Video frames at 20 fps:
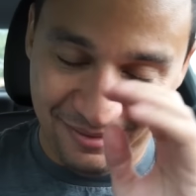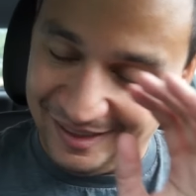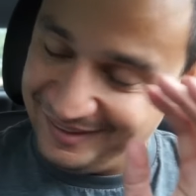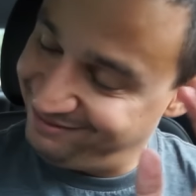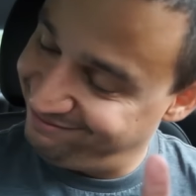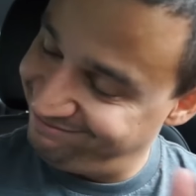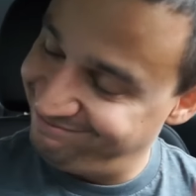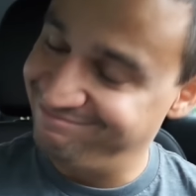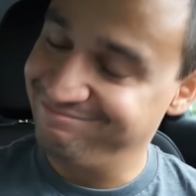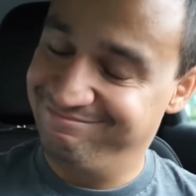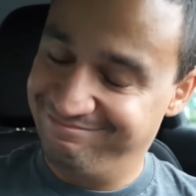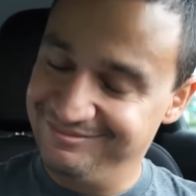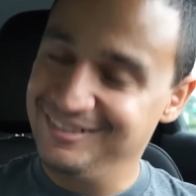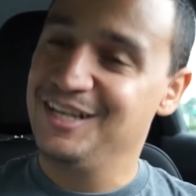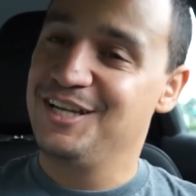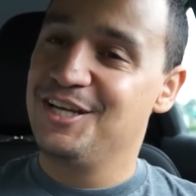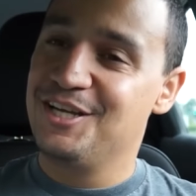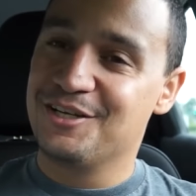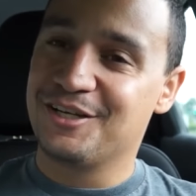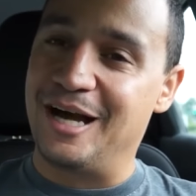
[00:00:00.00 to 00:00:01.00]
but
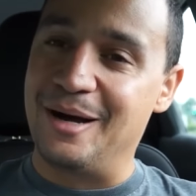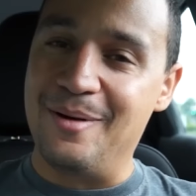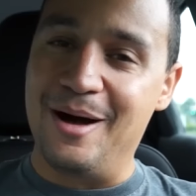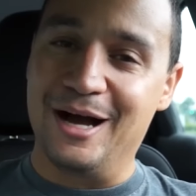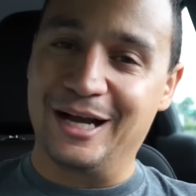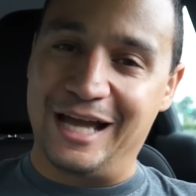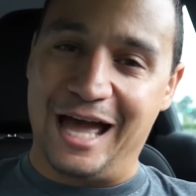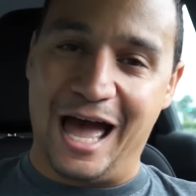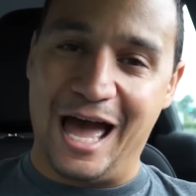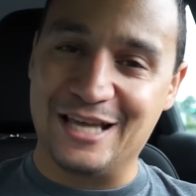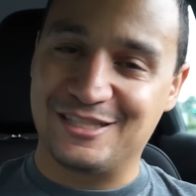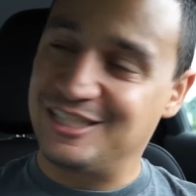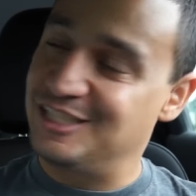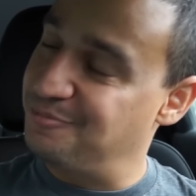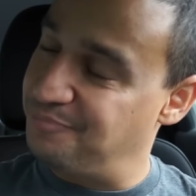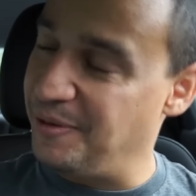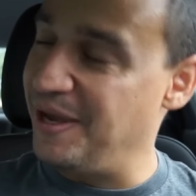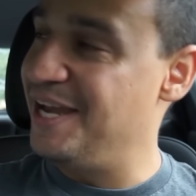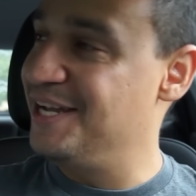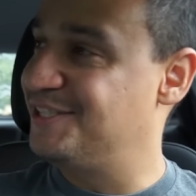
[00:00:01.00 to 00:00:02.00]
come on, guys,
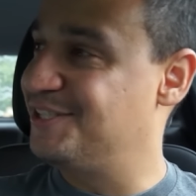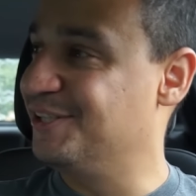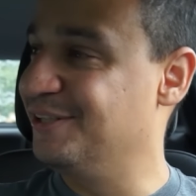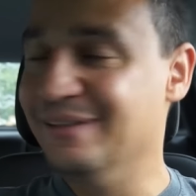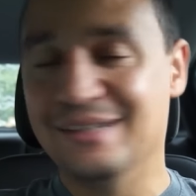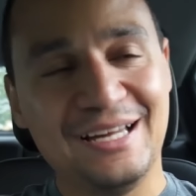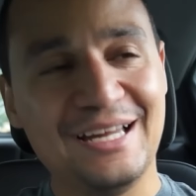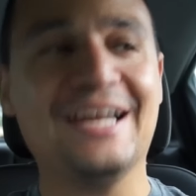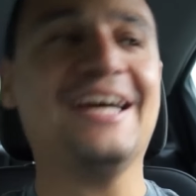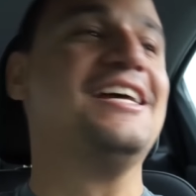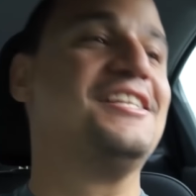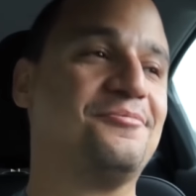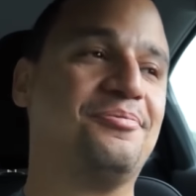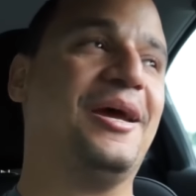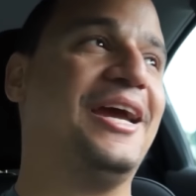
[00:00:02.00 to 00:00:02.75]
it's Pitu. It's